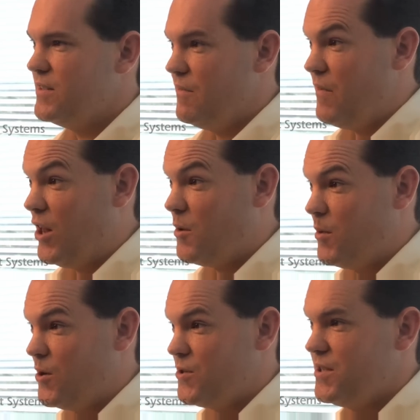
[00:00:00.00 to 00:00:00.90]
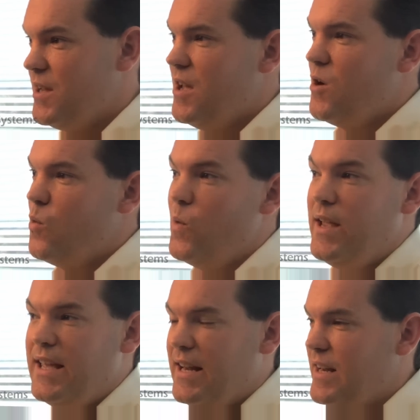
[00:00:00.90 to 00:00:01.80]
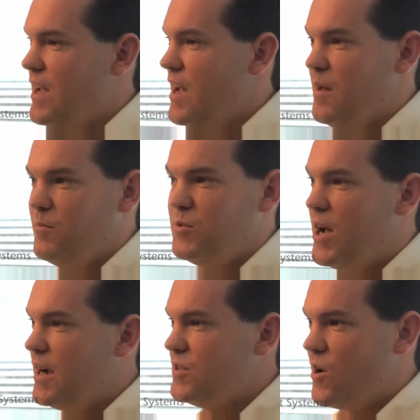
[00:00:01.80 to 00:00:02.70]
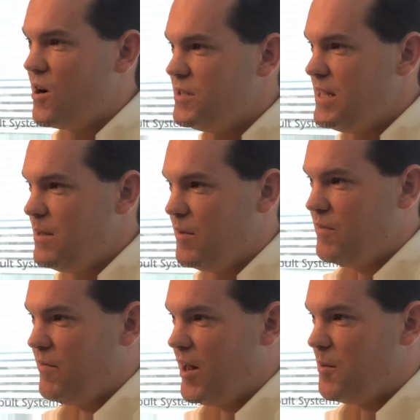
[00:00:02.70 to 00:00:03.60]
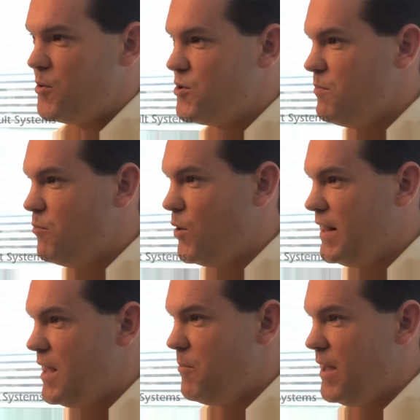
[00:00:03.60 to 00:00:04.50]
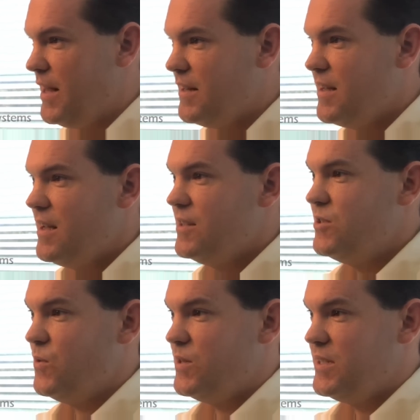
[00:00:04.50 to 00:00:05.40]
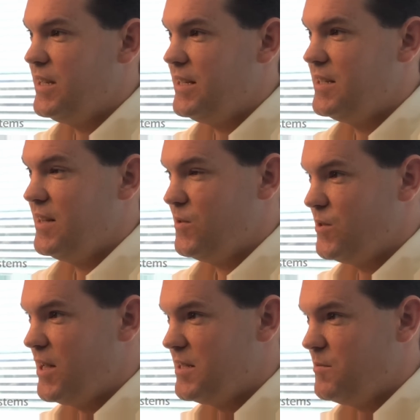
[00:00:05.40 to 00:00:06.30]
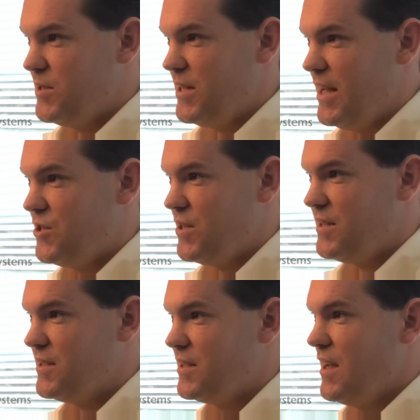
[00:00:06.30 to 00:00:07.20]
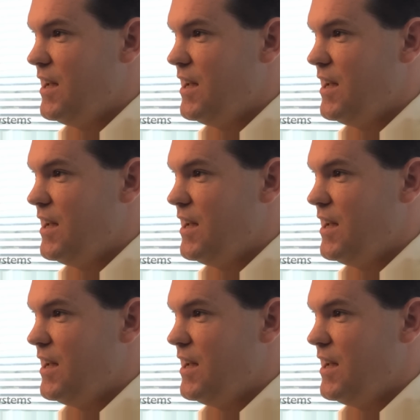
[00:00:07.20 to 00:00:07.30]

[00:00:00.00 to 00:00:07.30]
developers, we can talk to our team of developers and bring them in to assist in those customizations.